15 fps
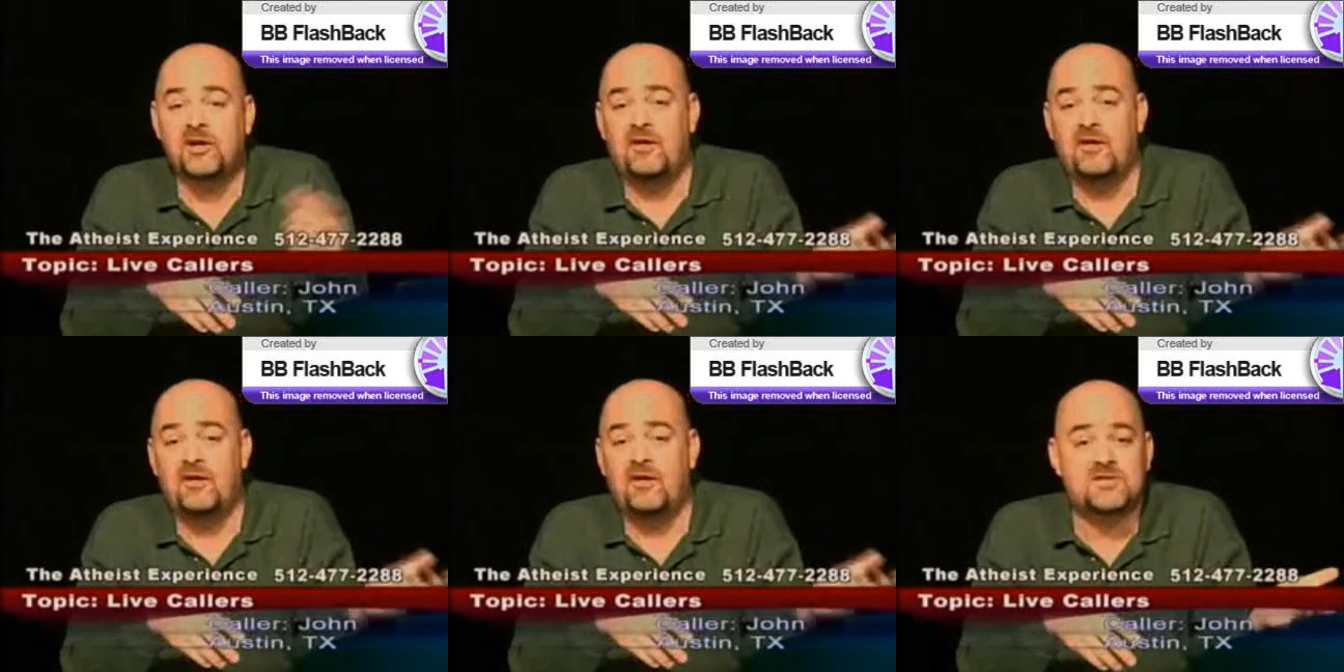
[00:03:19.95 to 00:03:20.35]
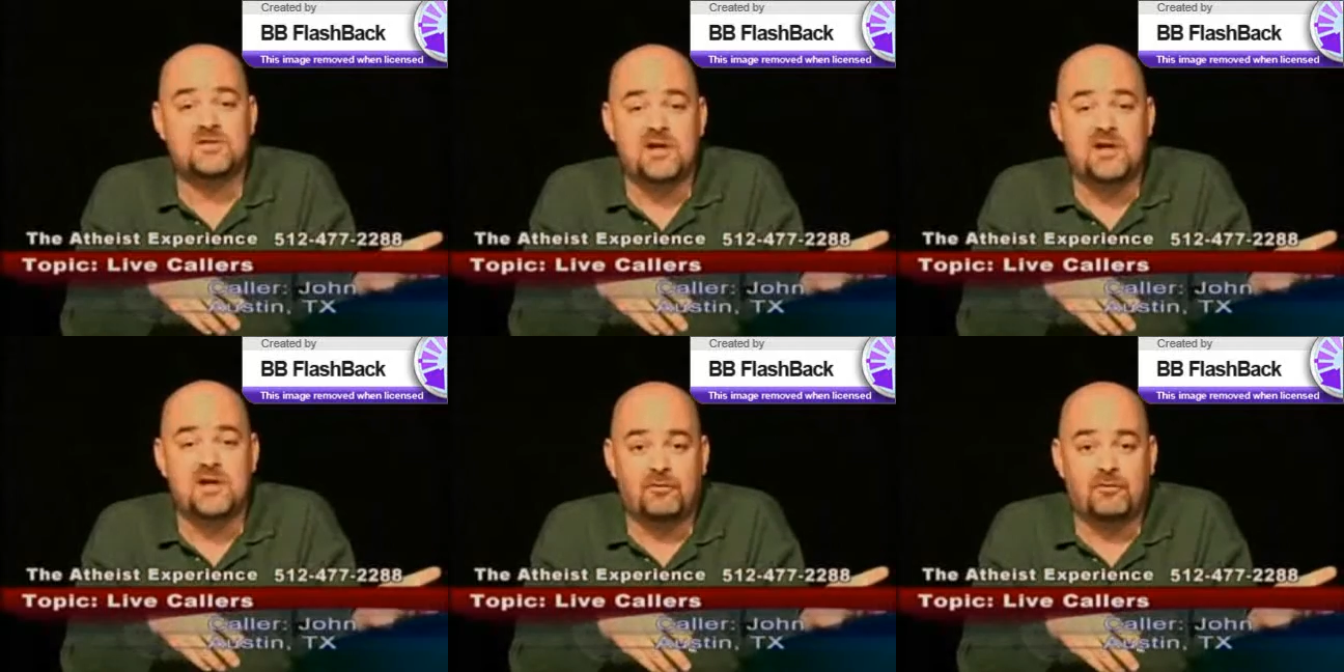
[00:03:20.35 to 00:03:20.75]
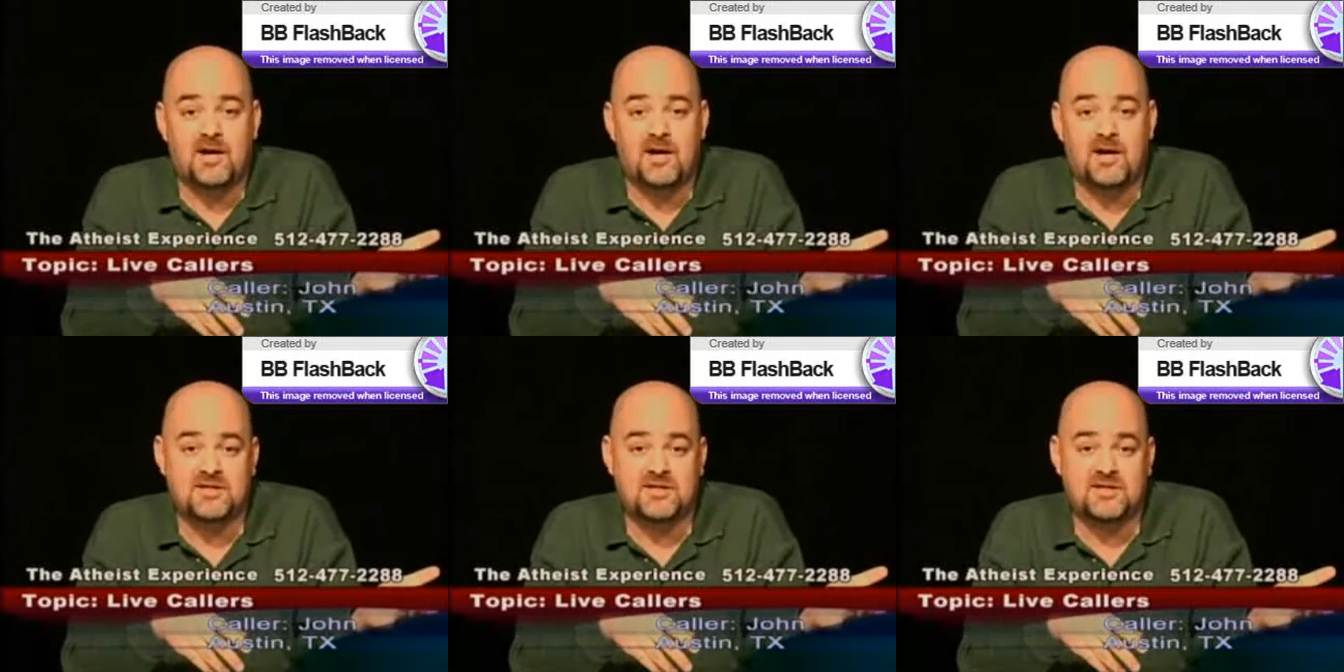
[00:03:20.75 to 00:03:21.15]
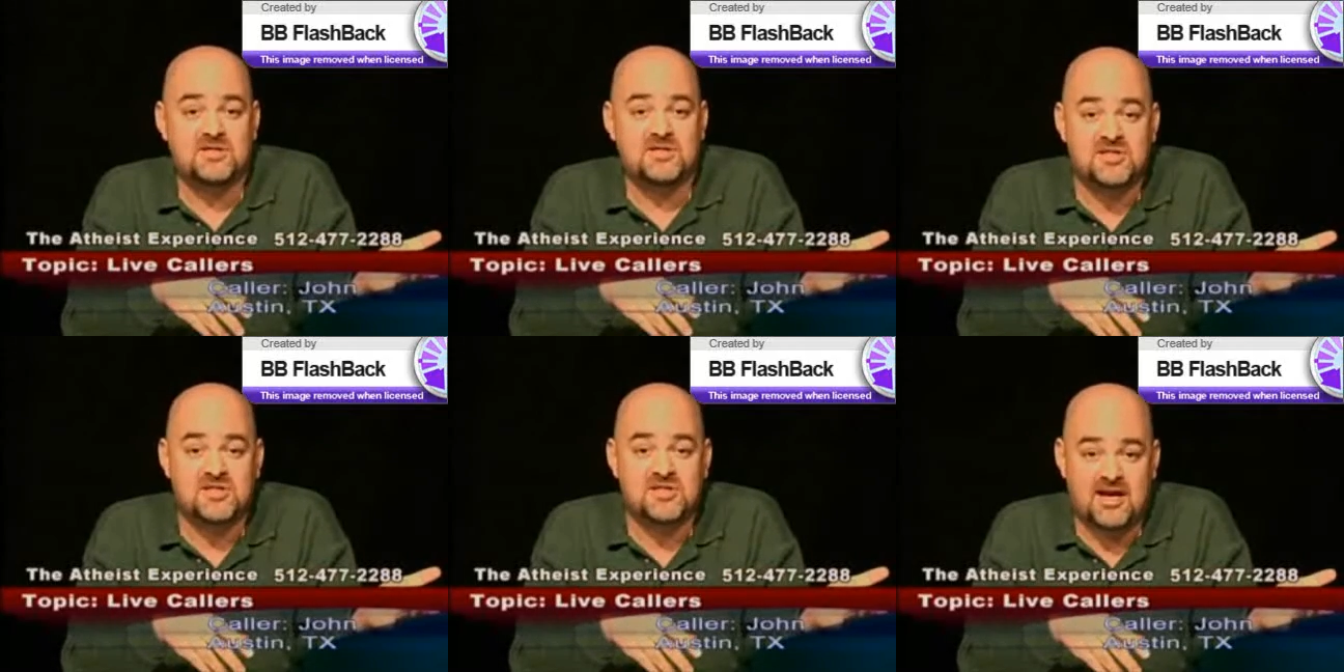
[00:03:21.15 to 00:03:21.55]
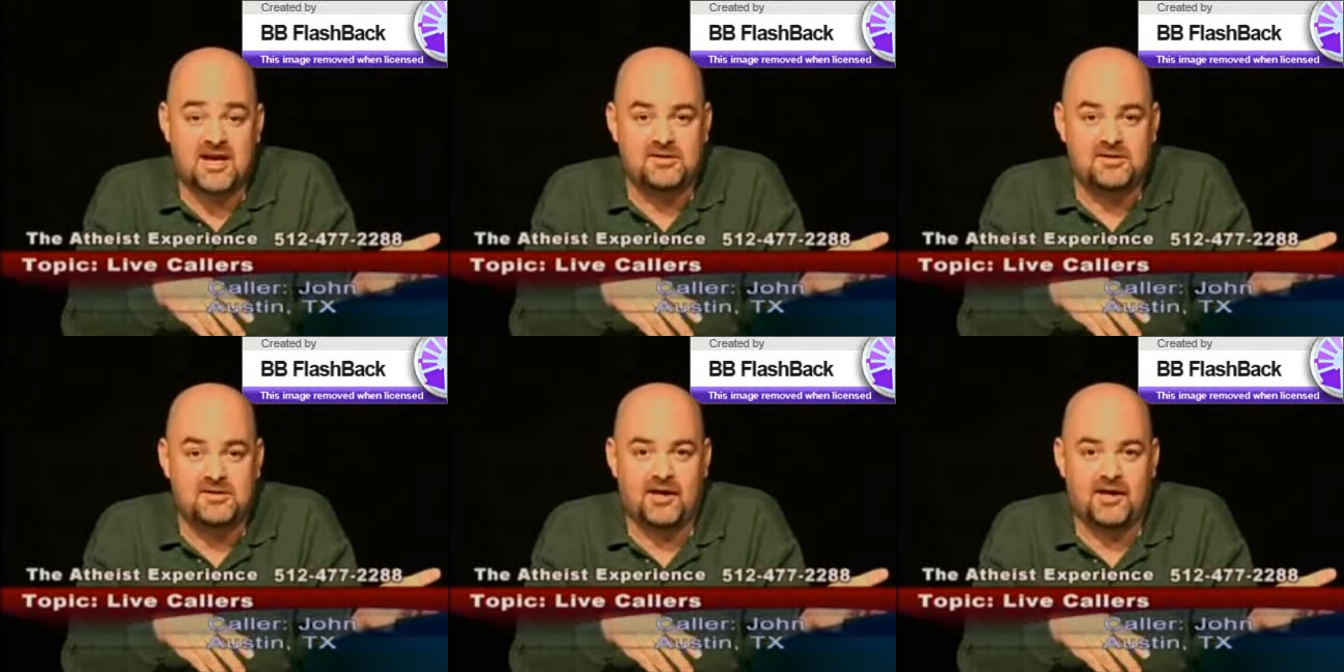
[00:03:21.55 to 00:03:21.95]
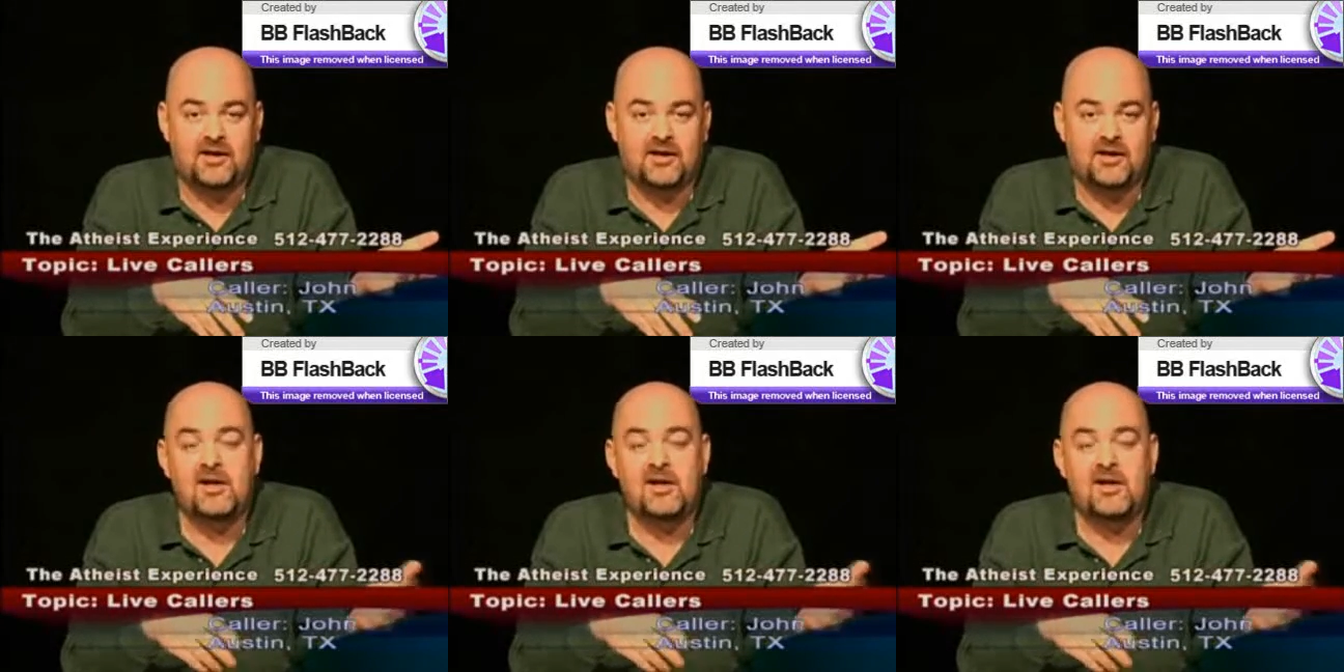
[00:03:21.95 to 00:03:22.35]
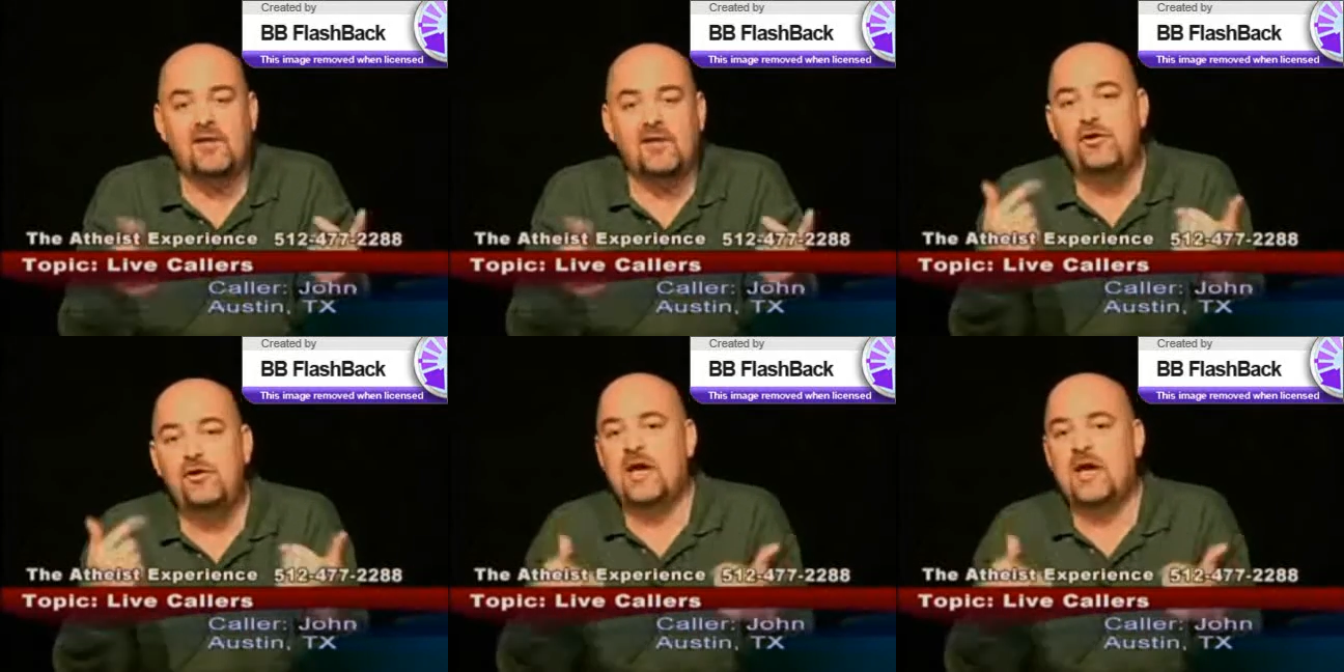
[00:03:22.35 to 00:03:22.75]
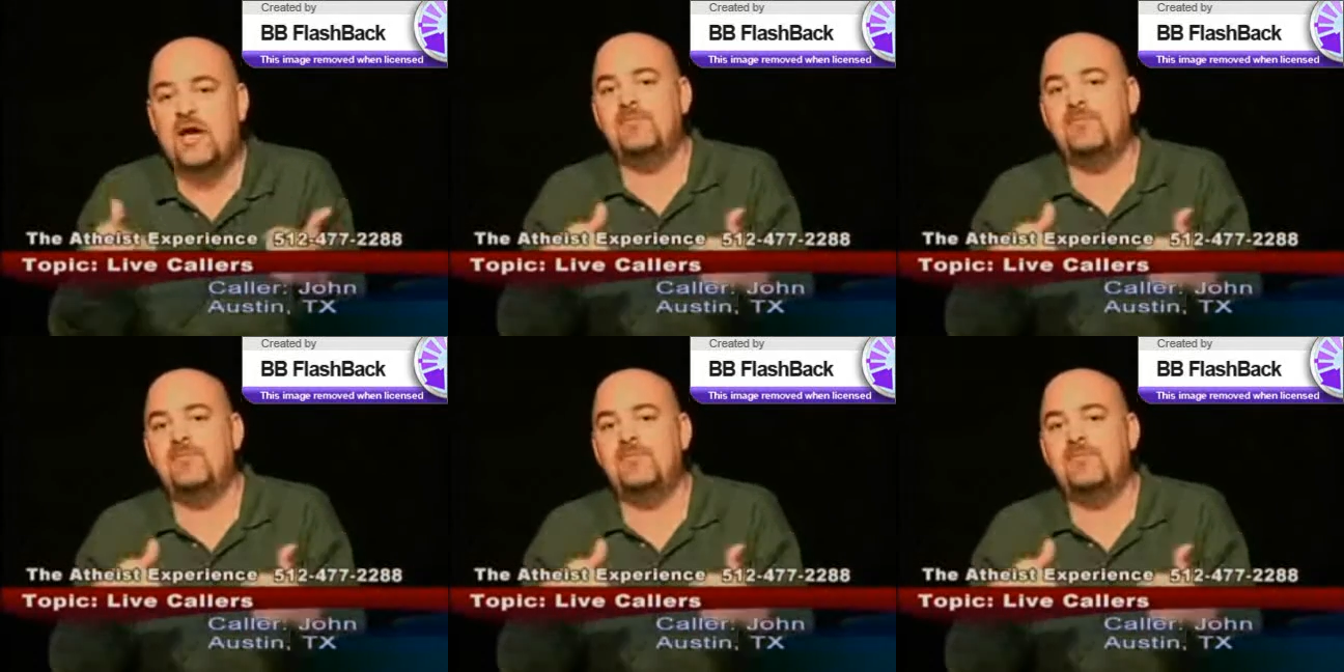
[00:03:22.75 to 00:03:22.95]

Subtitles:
At least when Elvis died for my sins, he stayed dead.